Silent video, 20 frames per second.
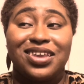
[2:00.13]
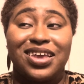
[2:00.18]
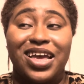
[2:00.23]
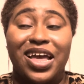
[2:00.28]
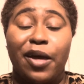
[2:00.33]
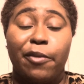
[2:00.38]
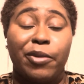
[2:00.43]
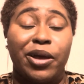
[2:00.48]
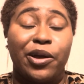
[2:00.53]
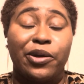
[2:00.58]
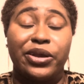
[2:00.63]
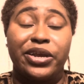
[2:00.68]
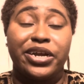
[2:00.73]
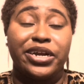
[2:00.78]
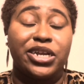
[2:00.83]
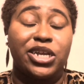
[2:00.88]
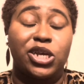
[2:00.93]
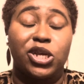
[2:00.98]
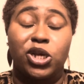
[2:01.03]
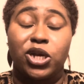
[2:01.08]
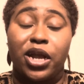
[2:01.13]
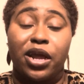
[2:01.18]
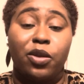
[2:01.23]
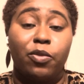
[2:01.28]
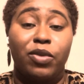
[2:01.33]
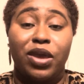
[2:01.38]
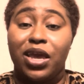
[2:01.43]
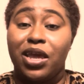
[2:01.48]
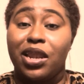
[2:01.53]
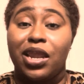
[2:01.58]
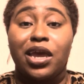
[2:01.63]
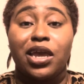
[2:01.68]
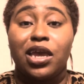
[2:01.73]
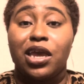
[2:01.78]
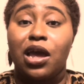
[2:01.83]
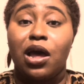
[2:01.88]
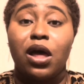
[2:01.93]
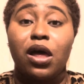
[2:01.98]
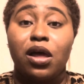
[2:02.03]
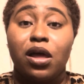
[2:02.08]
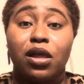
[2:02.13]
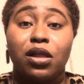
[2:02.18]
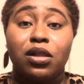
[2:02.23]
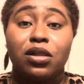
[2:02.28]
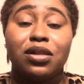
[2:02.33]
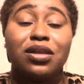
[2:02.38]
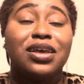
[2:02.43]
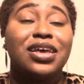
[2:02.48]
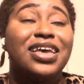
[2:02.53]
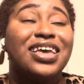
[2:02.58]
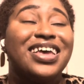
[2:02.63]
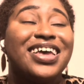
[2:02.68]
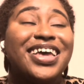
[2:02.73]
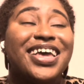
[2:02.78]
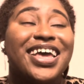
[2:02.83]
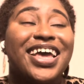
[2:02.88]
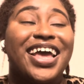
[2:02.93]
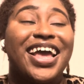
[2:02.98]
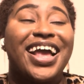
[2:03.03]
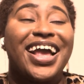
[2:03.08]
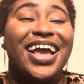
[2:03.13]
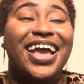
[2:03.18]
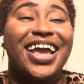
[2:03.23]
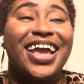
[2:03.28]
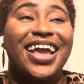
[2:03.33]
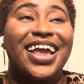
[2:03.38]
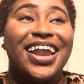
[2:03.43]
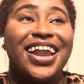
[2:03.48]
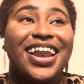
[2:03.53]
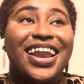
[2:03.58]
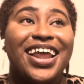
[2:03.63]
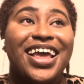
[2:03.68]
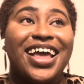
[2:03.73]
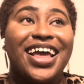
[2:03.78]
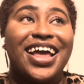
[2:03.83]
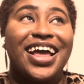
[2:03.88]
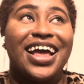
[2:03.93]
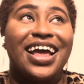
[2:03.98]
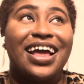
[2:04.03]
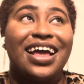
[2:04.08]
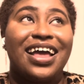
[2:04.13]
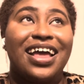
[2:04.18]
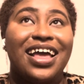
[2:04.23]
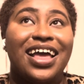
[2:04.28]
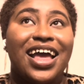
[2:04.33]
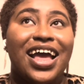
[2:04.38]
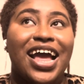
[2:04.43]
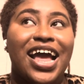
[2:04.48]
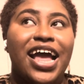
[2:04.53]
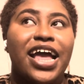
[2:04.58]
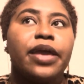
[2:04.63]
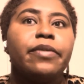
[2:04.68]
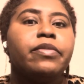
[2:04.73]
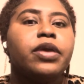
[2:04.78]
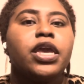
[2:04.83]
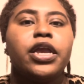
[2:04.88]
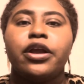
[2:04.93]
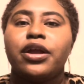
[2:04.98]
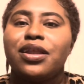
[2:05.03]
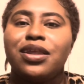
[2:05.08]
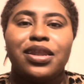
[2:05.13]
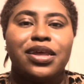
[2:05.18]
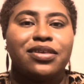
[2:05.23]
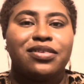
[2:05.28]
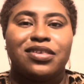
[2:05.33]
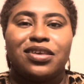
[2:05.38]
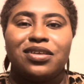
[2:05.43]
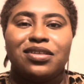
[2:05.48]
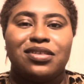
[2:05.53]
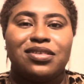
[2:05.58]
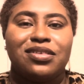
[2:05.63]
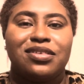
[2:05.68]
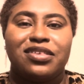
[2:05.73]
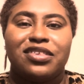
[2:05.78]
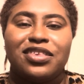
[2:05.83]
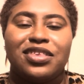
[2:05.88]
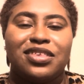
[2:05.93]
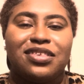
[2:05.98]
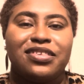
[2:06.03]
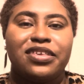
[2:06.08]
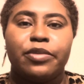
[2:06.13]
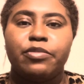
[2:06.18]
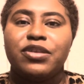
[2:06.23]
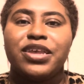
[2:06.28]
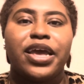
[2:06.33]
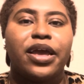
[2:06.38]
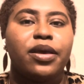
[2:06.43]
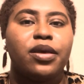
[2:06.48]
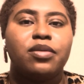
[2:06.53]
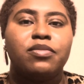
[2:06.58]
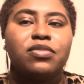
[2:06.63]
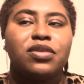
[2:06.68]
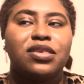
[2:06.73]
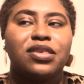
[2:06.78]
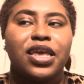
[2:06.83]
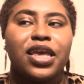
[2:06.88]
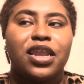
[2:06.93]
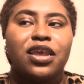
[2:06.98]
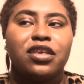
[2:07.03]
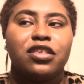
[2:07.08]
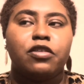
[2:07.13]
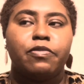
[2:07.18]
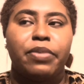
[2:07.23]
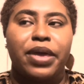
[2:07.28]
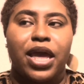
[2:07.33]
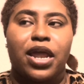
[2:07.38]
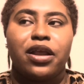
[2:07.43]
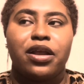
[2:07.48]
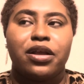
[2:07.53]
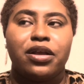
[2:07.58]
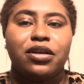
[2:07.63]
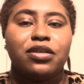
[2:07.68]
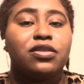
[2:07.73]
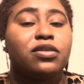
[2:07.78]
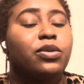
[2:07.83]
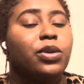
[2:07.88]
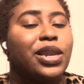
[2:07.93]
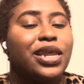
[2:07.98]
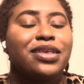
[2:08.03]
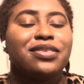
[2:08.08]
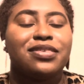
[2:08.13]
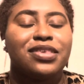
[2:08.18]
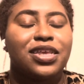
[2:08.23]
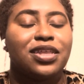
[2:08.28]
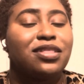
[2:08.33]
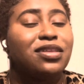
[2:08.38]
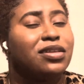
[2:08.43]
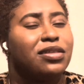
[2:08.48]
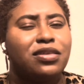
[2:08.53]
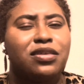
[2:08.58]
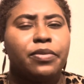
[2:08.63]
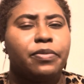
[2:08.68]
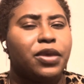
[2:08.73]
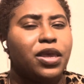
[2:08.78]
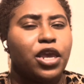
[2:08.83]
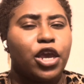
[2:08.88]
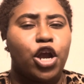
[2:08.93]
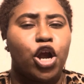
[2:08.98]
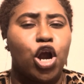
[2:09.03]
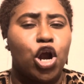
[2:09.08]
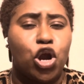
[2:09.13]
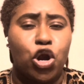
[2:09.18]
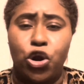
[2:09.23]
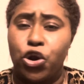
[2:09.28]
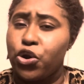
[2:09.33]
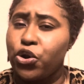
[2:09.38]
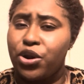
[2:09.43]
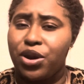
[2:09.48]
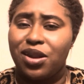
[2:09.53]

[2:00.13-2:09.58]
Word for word: I'm out here just trying to make it like y'all. And I'm here to listen. Sometimes it is better to listen than to be heard.